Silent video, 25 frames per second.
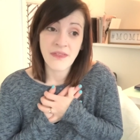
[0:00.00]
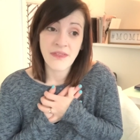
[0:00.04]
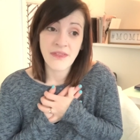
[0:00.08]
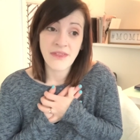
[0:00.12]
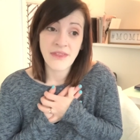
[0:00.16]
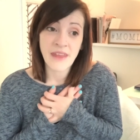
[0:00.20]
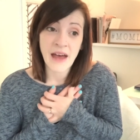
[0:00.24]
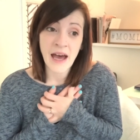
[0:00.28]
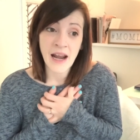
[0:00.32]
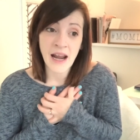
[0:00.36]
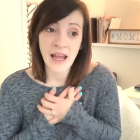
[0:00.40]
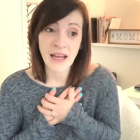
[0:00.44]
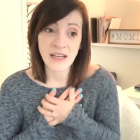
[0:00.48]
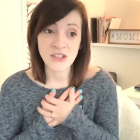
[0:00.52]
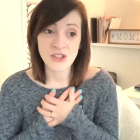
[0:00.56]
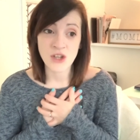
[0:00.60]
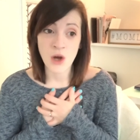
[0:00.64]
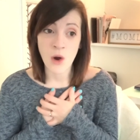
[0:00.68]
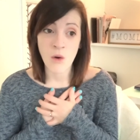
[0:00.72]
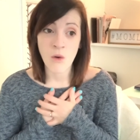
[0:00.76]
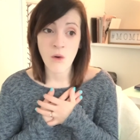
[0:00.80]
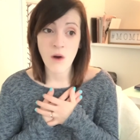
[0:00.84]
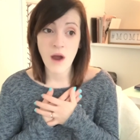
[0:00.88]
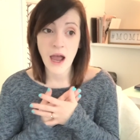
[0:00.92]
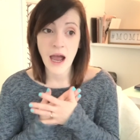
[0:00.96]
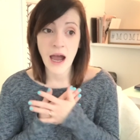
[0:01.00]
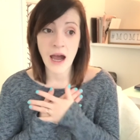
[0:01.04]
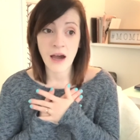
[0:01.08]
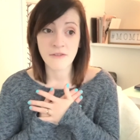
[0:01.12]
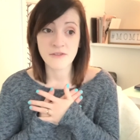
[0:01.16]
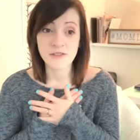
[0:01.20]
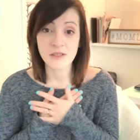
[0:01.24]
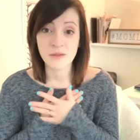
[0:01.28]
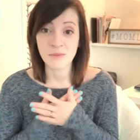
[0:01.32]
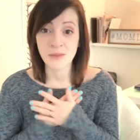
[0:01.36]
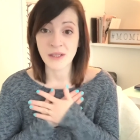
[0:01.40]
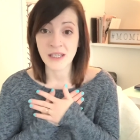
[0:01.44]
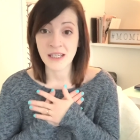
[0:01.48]
that I don't have
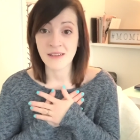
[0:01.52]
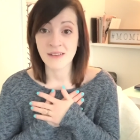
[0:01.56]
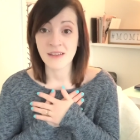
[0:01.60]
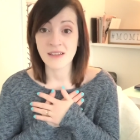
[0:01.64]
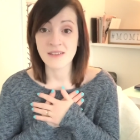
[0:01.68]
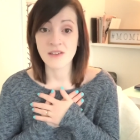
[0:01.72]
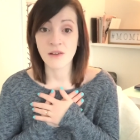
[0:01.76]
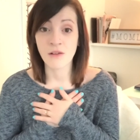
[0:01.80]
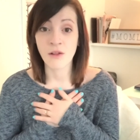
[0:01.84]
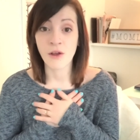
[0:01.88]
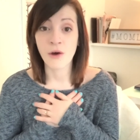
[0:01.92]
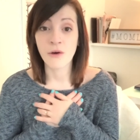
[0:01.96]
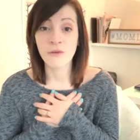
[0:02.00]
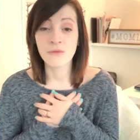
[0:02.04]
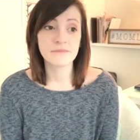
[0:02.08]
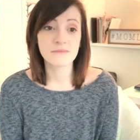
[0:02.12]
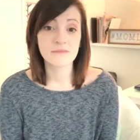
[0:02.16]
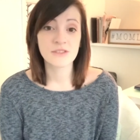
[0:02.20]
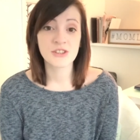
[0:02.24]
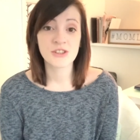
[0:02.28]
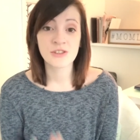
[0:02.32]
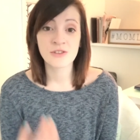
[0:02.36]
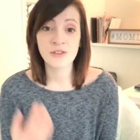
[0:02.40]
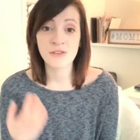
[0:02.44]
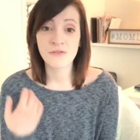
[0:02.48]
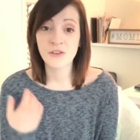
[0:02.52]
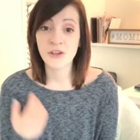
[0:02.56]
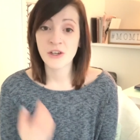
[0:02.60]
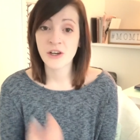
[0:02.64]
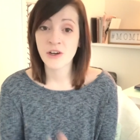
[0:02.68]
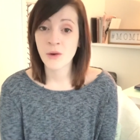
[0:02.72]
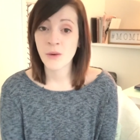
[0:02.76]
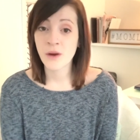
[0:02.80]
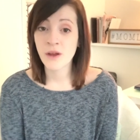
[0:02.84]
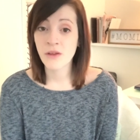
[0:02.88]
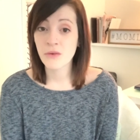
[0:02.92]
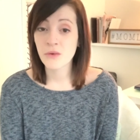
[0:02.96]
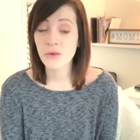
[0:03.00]
to be in this alone. So if you're
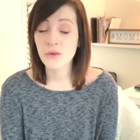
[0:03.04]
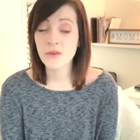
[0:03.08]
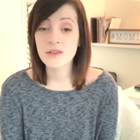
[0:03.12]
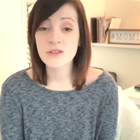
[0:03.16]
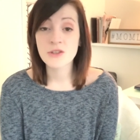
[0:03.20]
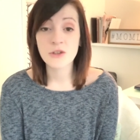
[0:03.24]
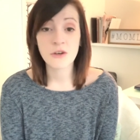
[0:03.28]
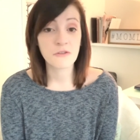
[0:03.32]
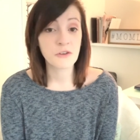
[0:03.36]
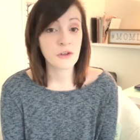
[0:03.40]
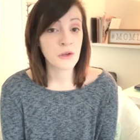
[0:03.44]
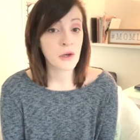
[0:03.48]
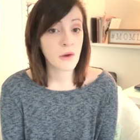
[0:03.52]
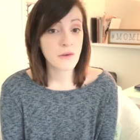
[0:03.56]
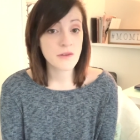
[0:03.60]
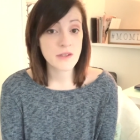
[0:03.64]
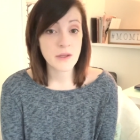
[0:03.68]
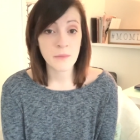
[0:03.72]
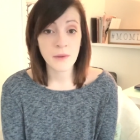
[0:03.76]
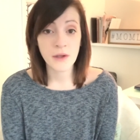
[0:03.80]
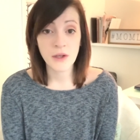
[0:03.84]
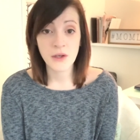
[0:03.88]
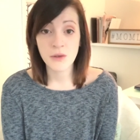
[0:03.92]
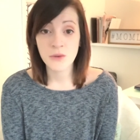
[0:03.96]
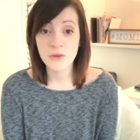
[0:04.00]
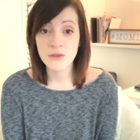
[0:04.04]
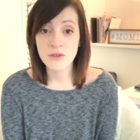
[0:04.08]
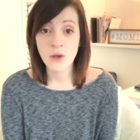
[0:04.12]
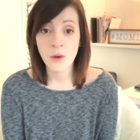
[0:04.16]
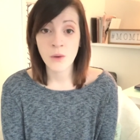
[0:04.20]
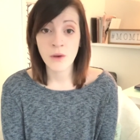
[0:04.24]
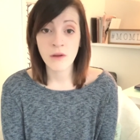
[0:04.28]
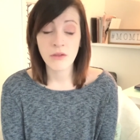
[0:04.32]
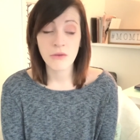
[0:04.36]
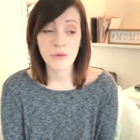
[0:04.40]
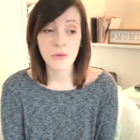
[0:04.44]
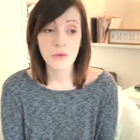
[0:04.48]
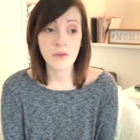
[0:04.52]
going through this, or if you know somebody who's
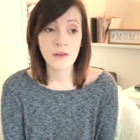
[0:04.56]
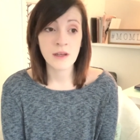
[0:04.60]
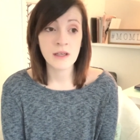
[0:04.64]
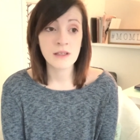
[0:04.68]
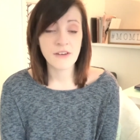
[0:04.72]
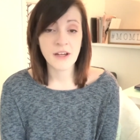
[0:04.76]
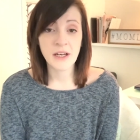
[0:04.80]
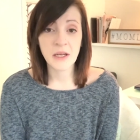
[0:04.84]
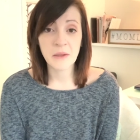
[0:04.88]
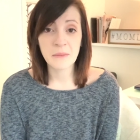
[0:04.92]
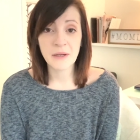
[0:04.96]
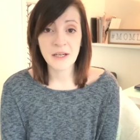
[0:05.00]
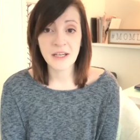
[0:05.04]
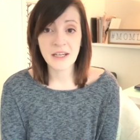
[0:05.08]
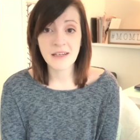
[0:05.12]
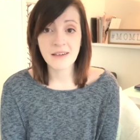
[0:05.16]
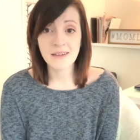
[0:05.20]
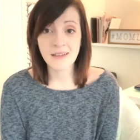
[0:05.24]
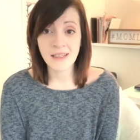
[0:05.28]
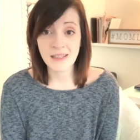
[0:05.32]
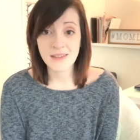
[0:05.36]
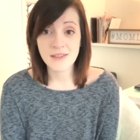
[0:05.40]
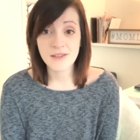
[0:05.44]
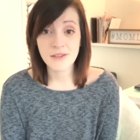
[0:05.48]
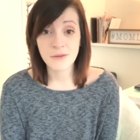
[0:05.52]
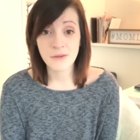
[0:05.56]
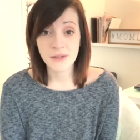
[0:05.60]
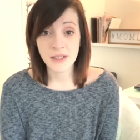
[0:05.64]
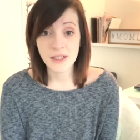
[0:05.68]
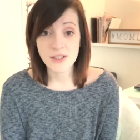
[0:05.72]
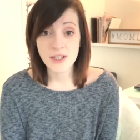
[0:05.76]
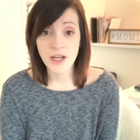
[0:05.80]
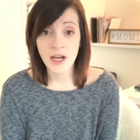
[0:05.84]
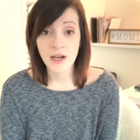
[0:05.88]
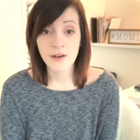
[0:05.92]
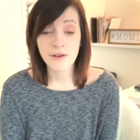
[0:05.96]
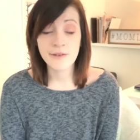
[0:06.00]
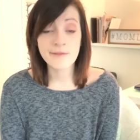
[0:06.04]
going through this, if anybody needs to reach
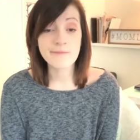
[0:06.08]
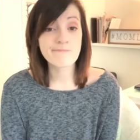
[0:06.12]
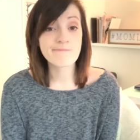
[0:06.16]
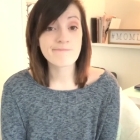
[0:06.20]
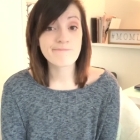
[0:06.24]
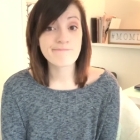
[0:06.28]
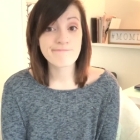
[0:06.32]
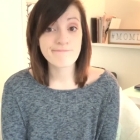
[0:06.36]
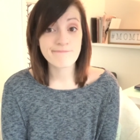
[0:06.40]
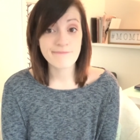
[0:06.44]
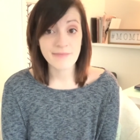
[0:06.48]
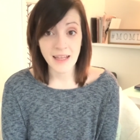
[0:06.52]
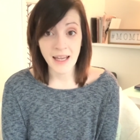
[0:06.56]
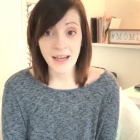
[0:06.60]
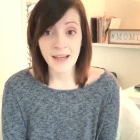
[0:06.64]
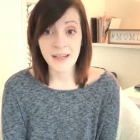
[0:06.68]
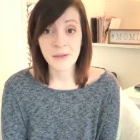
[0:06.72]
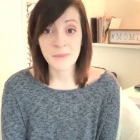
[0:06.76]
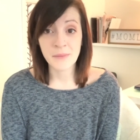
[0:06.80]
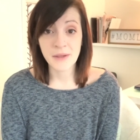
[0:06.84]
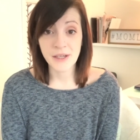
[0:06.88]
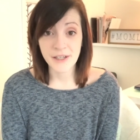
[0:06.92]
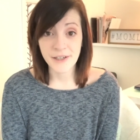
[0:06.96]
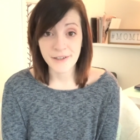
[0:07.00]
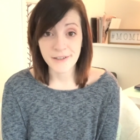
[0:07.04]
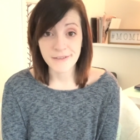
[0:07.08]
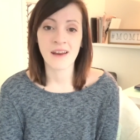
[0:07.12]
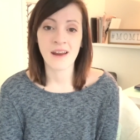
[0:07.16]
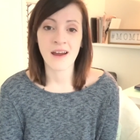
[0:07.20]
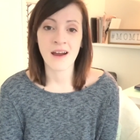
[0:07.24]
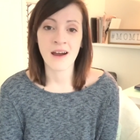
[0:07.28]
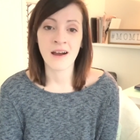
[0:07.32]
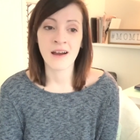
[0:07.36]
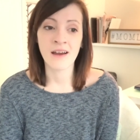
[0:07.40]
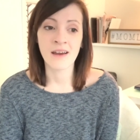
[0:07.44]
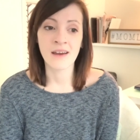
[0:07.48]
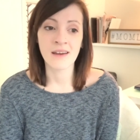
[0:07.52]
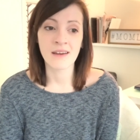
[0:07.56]
out, I'm here.
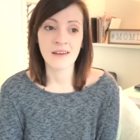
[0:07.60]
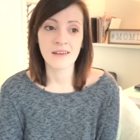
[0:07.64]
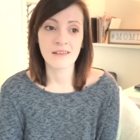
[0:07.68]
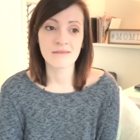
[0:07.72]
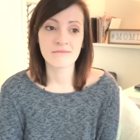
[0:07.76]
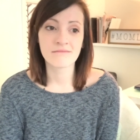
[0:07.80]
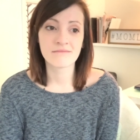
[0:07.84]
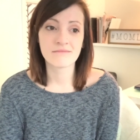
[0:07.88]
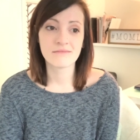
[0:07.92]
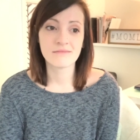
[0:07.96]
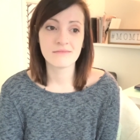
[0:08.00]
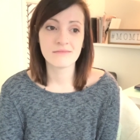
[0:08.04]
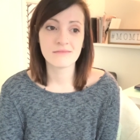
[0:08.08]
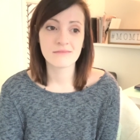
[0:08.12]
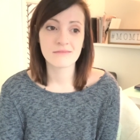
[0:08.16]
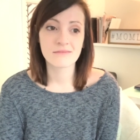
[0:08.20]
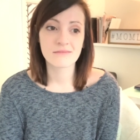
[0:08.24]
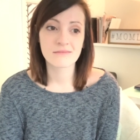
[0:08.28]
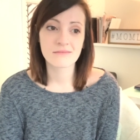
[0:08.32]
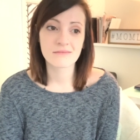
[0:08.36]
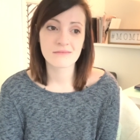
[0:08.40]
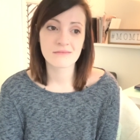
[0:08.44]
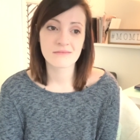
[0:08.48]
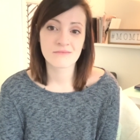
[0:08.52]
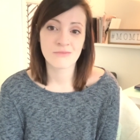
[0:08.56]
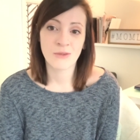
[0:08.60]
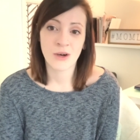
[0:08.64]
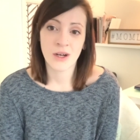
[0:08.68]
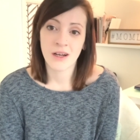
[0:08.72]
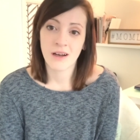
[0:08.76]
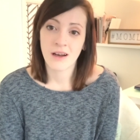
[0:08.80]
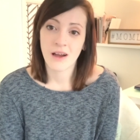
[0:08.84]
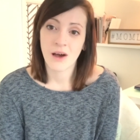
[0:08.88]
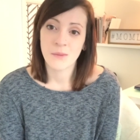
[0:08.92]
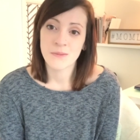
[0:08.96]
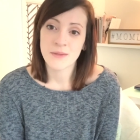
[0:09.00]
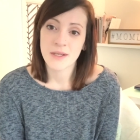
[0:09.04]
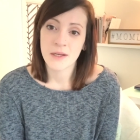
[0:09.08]
I wanted to
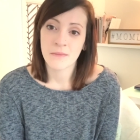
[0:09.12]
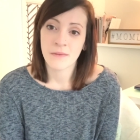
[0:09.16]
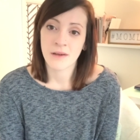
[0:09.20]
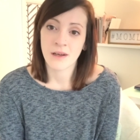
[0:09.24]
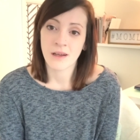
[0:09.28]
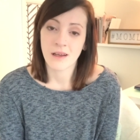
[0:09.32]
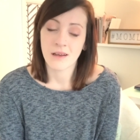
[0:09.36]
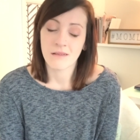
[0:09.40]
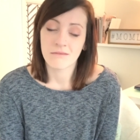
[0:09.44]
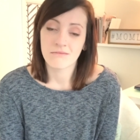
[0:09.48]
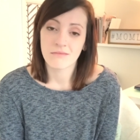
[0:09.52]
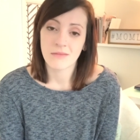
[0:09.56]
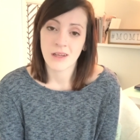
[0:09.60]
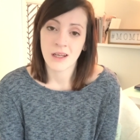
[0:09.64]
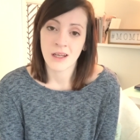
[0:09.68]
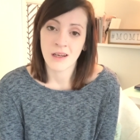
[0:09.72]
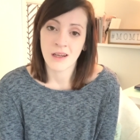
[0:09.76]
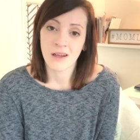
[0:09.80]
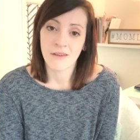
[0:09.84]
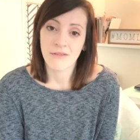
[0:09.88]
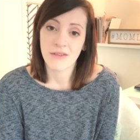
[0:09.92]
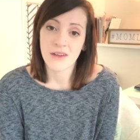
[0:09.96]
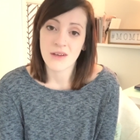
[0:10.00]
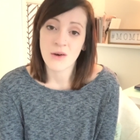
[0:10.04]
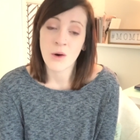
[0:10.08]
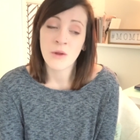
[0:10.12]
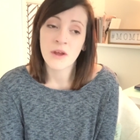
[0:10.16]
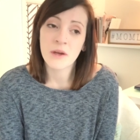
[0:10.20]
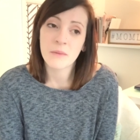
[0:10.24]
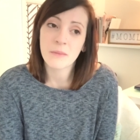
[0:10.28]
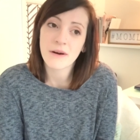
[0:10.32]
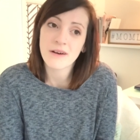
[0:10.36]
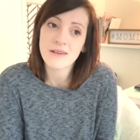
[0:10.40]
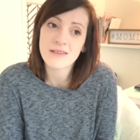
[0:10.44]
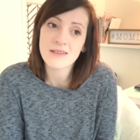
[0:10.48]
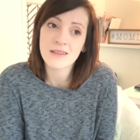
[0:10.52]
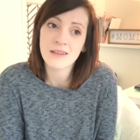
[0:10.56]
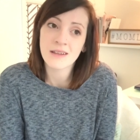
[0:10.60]
help somebody, and if the only
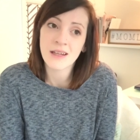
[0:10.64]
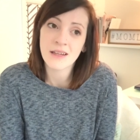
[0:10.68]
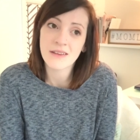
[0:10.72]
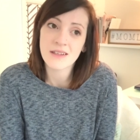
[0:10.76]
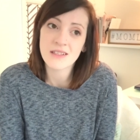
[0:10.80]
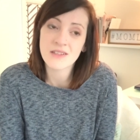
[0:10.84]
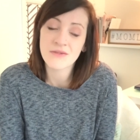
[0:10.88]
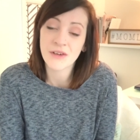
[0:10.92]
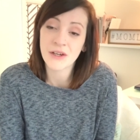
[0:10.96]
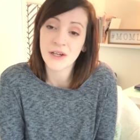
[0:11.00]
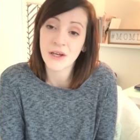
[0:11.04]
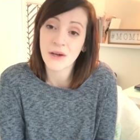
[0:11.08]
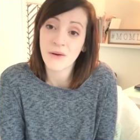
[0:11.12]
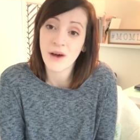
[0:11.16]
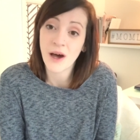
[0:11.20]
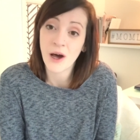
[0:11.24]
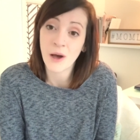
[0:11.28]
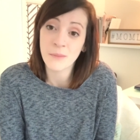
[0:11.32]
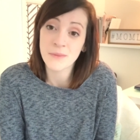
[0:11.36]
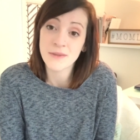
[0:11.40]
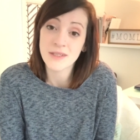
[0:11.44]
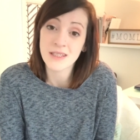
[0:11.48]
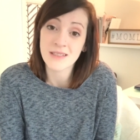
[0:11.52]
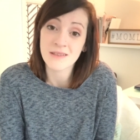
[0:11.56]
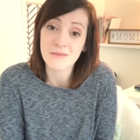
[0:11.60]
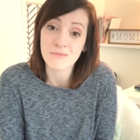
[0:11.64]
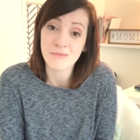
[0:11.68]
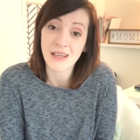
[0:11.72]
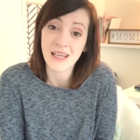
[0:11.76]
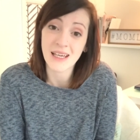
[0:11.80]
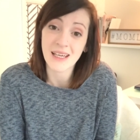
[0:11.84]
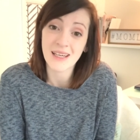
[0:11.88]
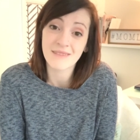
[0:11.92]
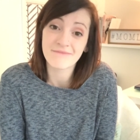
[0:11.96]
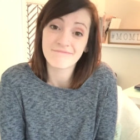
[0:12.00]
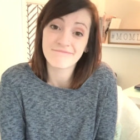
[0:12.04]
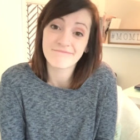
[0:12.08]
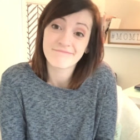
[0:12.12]
person that this video helps is
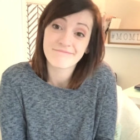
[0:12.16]
me,